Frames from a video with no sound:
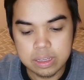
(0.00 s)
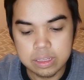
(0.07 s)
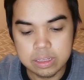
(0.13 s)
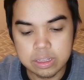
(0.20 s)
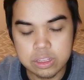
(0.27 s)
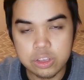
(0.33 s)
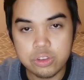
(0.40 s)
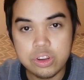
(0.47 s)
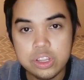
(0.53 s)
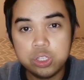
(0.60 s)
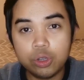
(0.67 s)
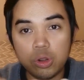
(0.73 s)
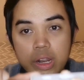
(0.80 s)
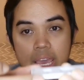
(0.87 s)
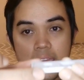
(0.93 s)
And you
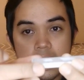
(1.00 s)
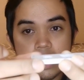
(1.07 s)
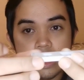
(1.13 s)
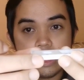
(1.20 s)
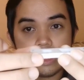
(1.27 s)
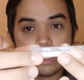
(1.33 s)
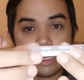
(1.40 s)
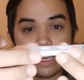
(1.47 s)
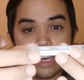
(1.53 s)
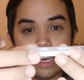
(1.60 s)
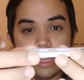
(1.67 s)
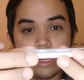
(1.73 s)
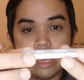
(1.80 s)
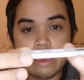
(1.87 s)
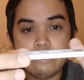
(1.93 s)
need to lay this
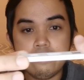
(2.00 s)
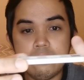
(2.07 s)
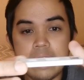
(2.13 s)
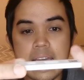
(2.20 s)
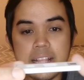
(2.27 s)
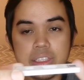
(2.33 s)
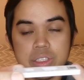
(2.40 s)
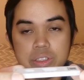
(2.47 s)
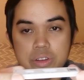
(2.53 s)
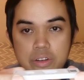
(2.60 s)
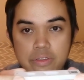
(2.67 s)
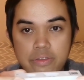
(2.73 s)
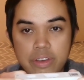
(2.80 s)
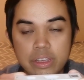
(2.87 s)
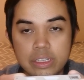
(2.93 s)
in a flat
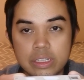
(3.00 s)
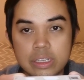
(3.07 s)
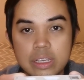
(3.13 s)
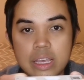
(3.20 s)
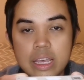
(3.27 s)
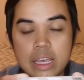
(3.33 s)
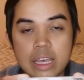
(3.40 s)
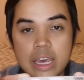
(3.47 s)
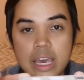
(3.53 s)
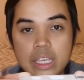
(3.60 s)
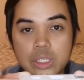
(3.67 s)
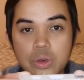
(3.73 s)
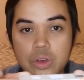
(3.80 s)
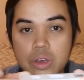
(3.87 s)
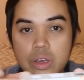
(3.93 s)
surface.
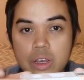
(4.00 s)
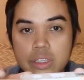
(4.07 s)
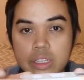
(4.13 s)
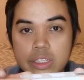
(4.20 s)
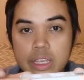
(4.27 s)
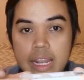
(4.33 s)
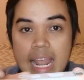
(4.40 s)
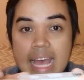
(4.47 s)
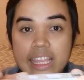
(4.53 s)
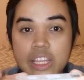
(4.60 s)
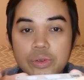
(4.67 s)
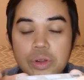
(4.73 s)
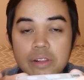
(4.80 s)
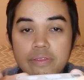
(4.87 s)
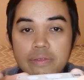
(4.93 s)
It's because it's a
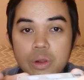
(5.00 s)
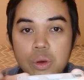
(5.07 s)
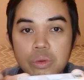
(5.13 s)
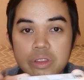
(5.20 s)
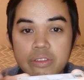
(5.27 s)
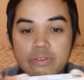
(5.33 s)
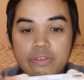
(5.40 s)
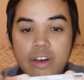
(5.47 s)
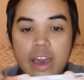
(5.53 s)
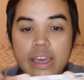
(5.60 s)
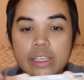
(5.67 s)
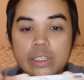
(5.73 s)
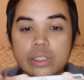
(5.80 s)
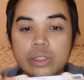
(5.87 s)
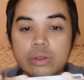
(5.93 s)
lateral flow
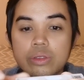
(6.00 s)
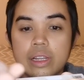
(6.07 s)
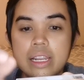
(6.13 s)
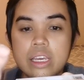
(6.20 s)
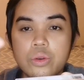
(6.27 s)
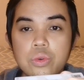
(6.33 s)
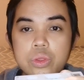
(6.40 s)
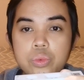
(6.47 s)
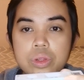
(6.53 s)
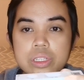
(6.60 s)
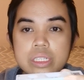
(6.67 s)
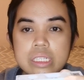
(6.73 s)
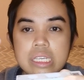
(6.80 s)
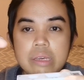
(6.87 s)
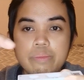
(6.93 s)
device, so the liquid
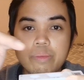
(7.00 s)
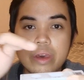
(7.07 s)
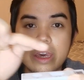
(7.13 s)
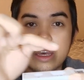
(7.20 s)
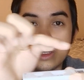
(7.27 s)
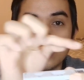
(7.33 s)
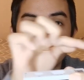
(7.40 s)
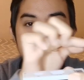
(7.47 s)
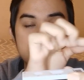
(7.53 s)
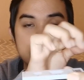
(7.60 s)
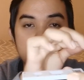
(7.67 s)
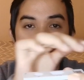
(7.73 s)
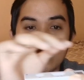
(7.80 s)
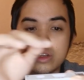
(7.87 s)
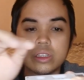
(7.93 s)
will seep
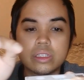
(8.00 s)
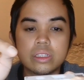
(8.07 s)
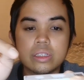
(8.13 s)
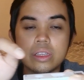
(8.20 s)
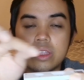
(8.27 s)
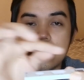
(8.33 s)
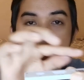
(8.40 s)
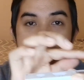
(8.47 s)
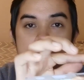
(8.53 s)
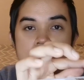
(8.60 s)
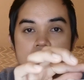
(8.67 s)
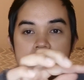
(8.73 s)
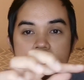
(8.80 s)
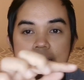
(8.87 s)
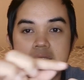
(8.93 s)
towards the
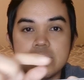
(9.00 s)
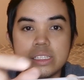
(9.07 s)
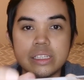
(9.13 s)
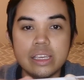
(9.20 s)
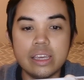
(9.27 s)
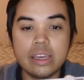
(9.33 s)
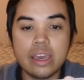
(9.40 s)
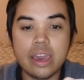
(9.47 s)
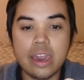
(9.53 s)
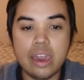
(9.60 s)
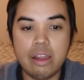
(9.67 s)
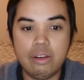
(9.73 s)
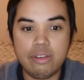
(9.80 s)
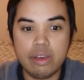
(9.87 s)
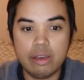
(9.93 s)
testing
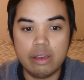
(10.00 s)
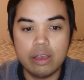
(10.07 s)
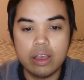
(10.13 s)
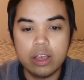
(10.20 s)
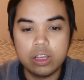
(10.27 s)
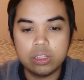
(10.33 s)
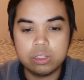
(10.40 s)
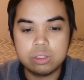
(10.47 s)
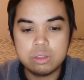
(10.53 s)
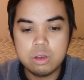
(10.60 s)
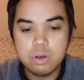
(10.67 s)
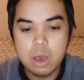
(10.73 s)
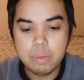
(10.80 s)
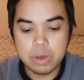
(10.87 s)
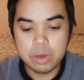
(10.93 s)
area.
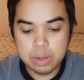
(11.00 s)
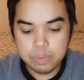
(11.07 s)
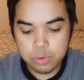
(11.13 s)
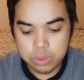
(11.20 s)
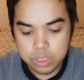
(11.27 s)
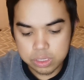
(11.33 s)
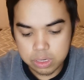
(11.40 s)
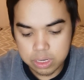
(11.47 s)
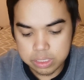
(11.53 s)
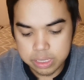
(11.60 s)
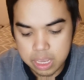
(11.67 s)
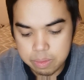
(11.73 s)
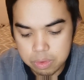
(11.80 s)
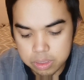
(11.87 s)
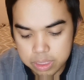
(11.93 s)
So I'm gonna put this on the
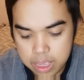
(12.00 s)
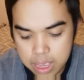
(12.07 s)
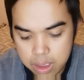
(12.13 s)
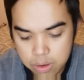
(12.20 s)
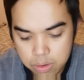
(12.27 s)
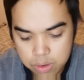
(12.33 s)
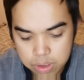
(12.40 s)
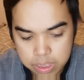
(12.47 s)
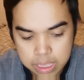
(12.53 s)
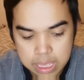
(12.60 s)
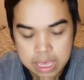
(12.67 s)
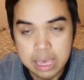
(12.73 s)
table now.